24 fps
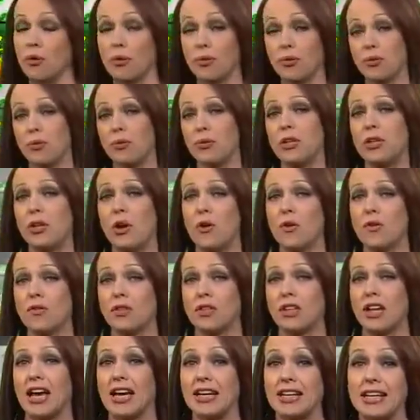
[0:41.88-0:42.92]
through the
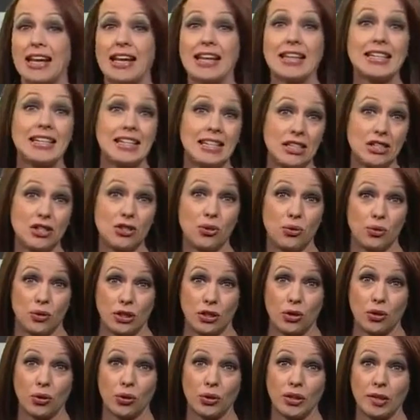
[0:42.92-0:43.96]
overnight and into the
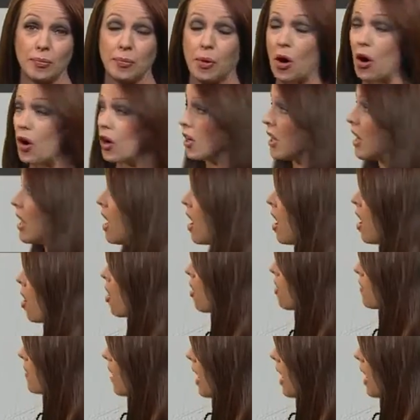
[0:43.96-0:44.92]
early part of